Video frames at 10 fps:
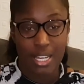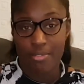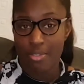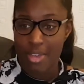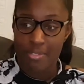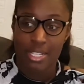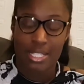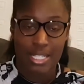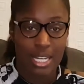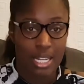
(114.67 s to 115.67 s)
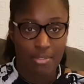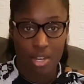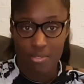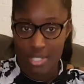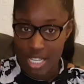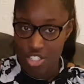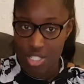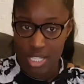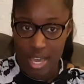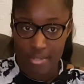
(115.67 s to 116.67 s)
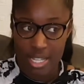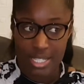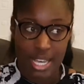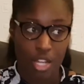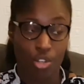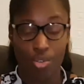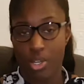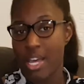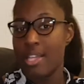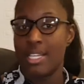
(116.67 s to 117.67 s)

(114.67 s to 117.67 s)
Even if you have to sit down and have a conversation together and say, look,